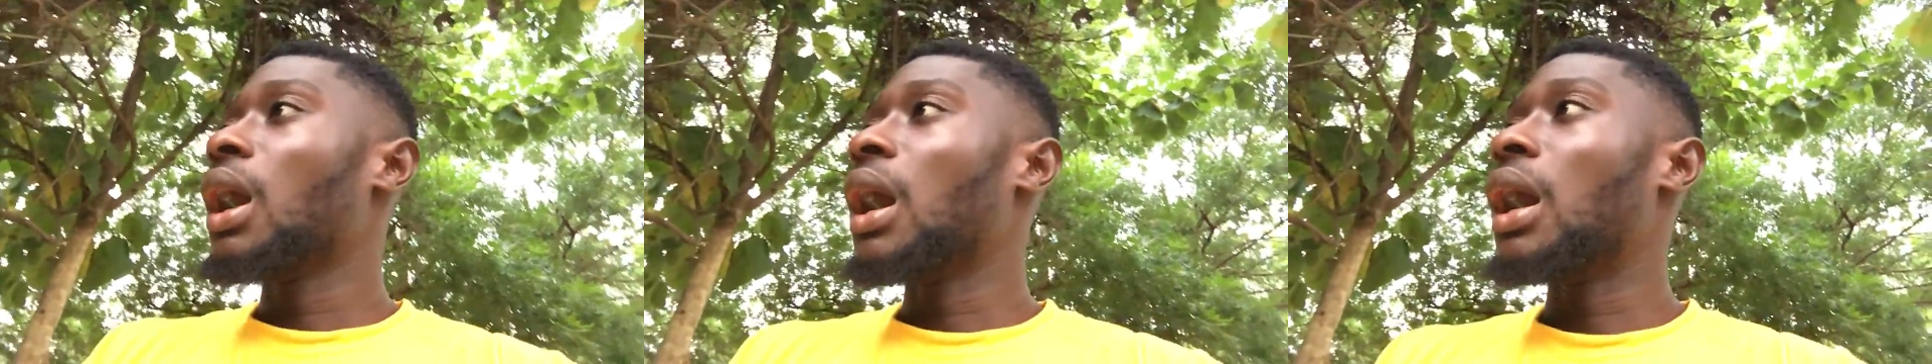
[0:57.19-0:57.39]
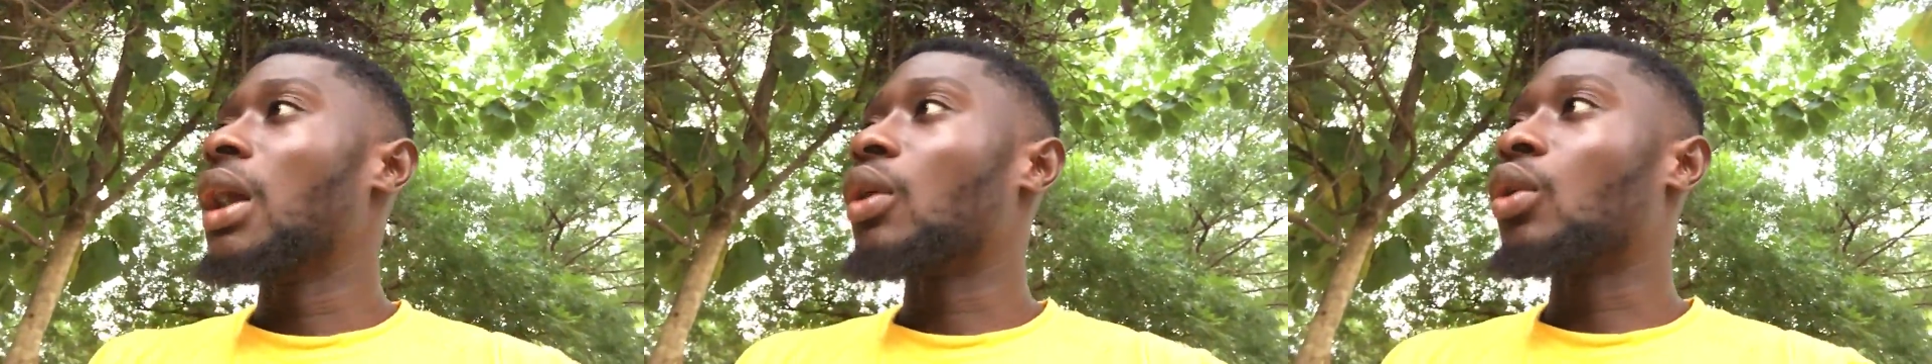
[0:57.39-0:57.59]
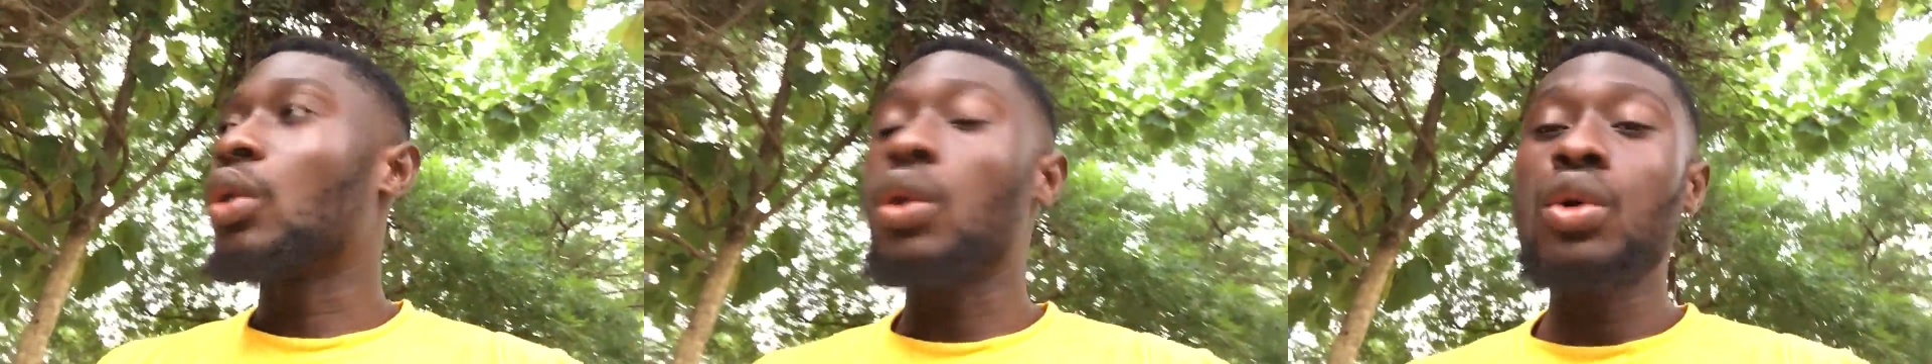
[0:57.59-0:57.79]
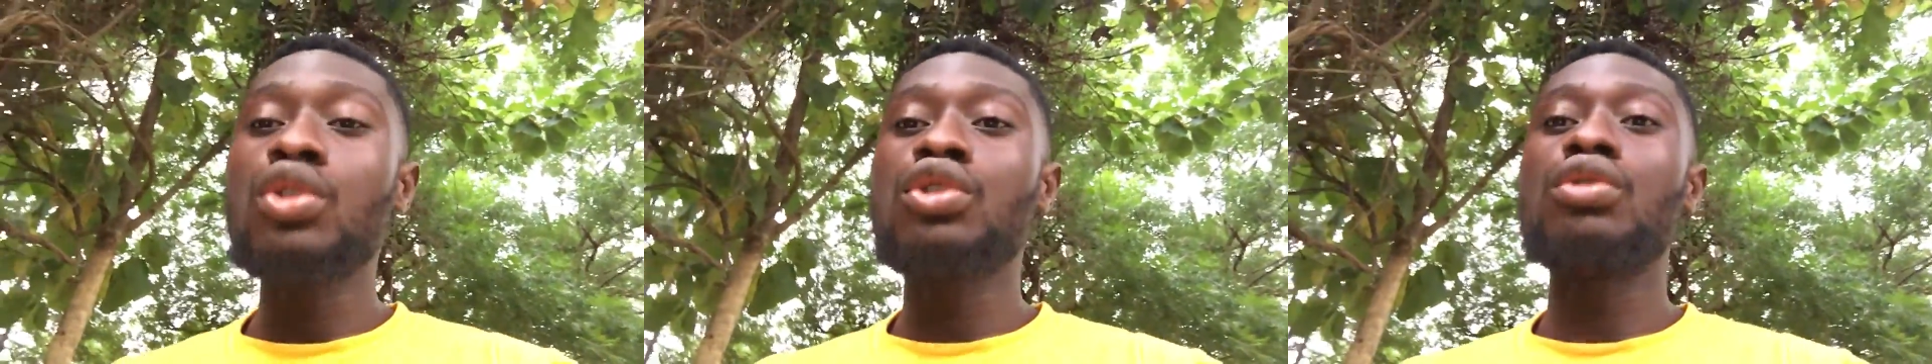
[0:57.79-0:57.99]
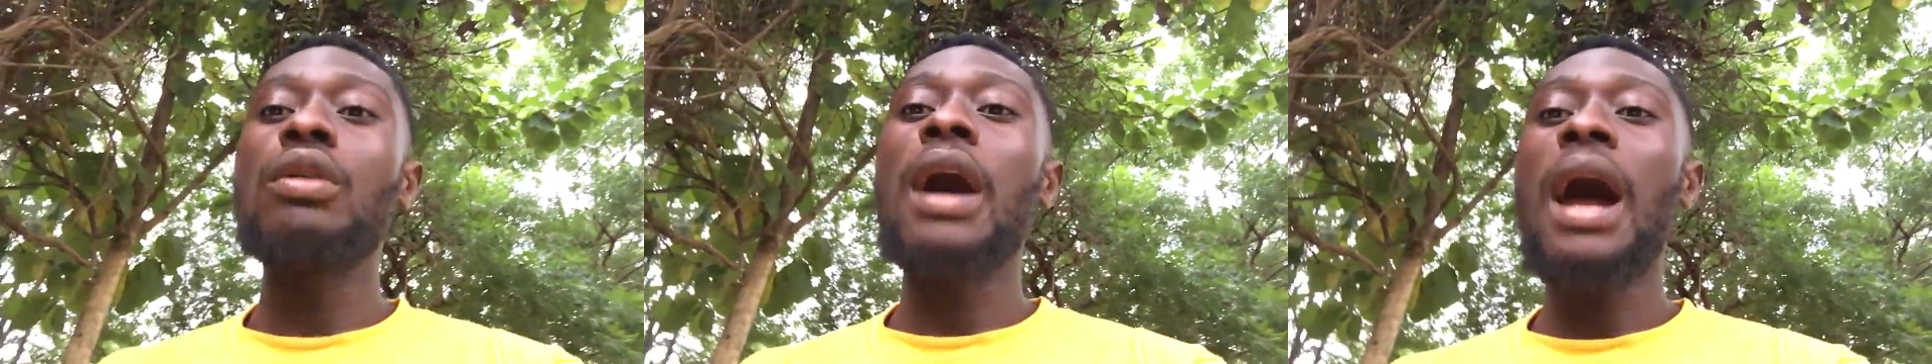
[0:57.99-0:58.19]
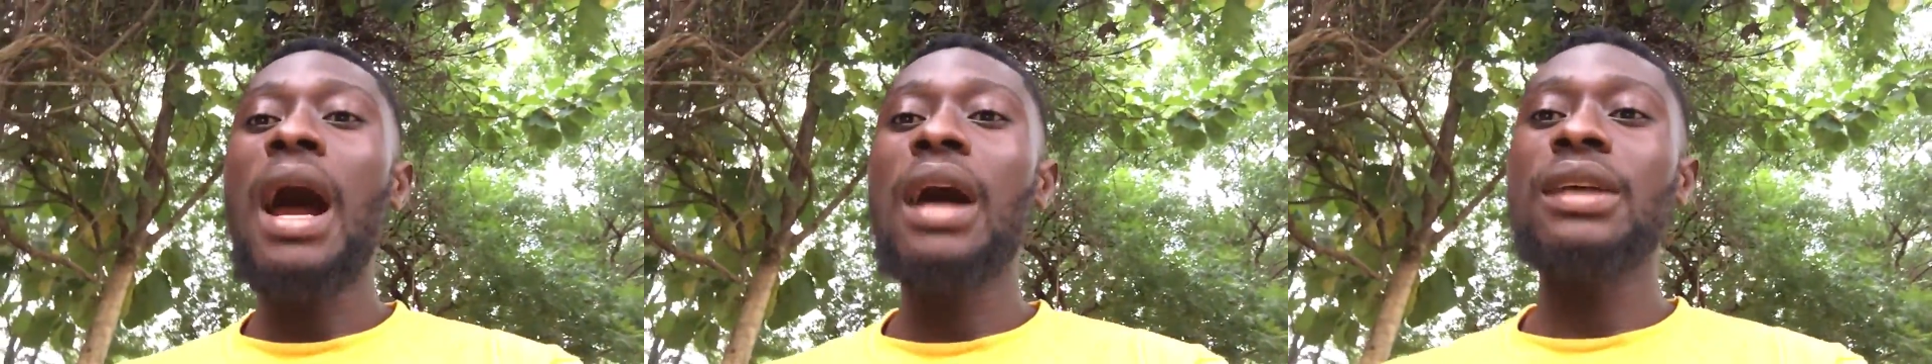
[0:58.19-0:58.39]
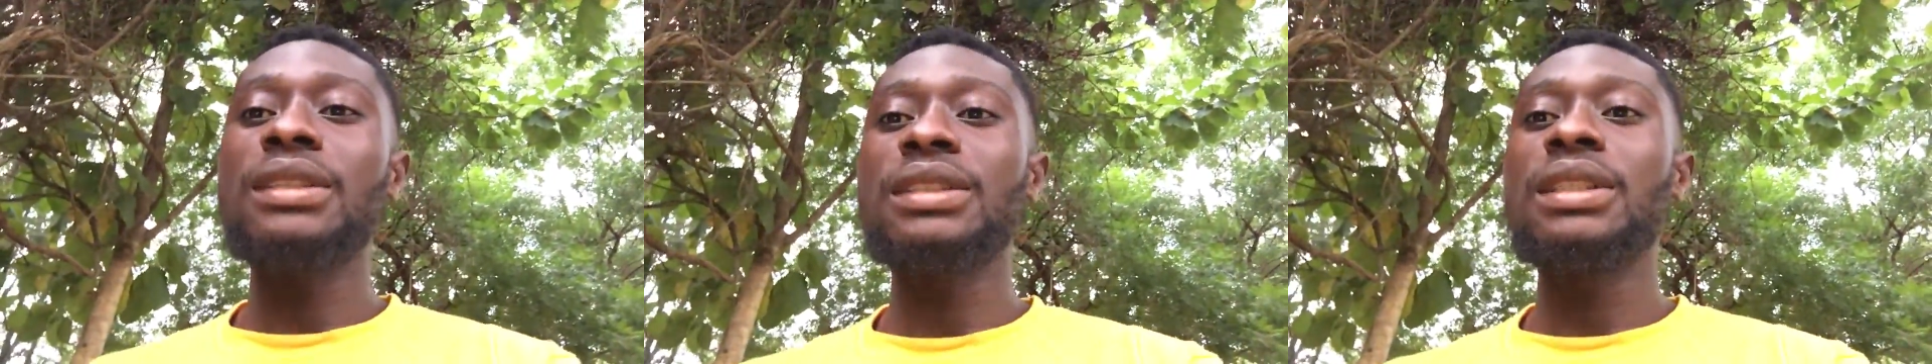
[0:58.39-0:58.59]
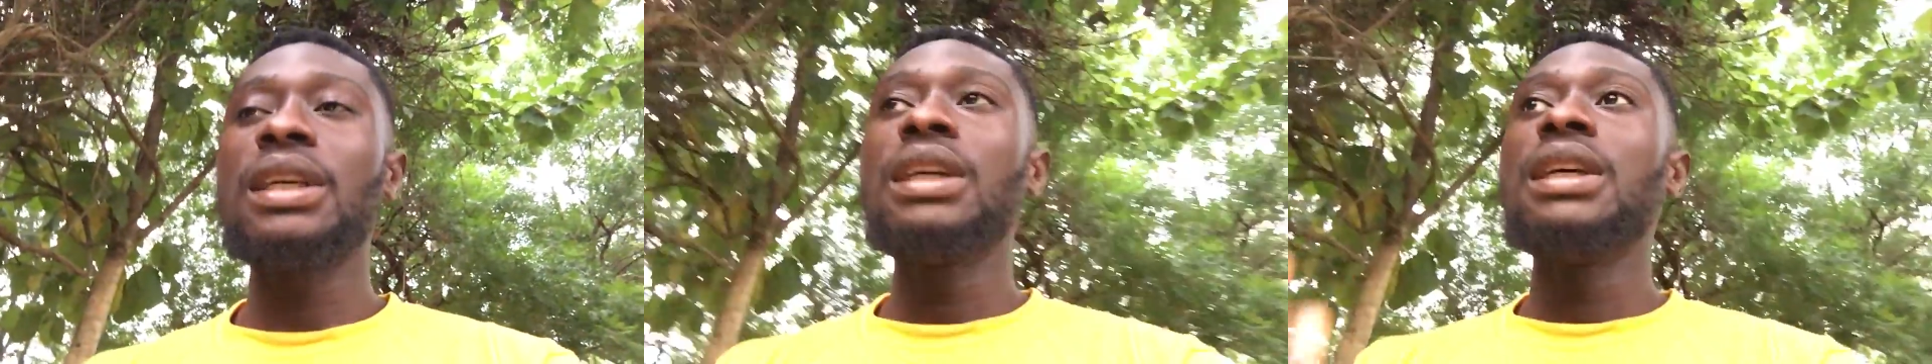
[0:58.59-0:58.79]
uh, close to
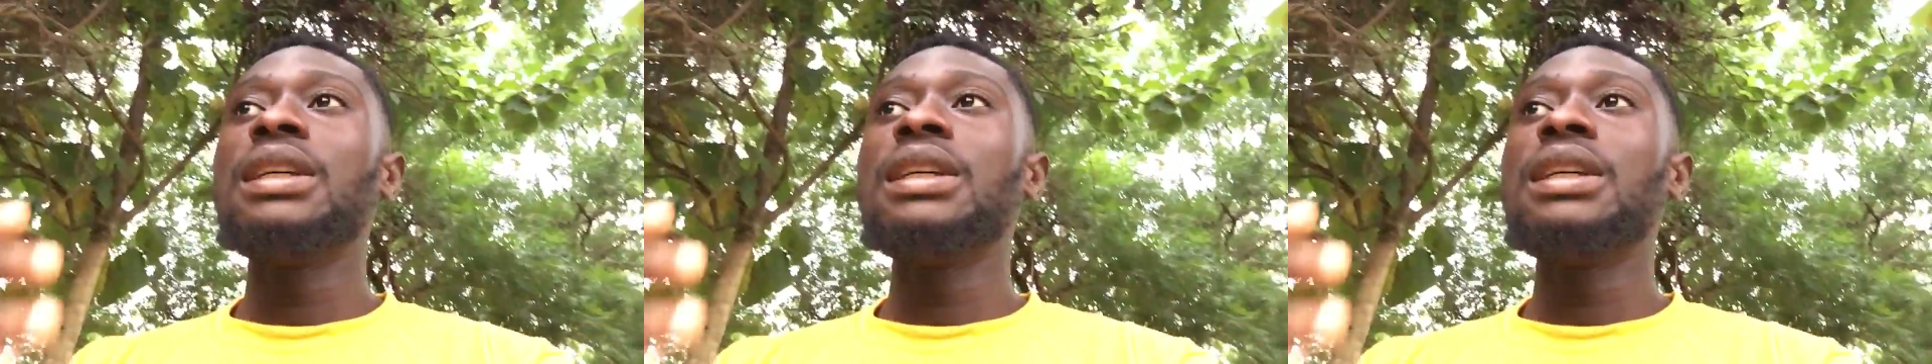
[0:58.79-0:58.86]
us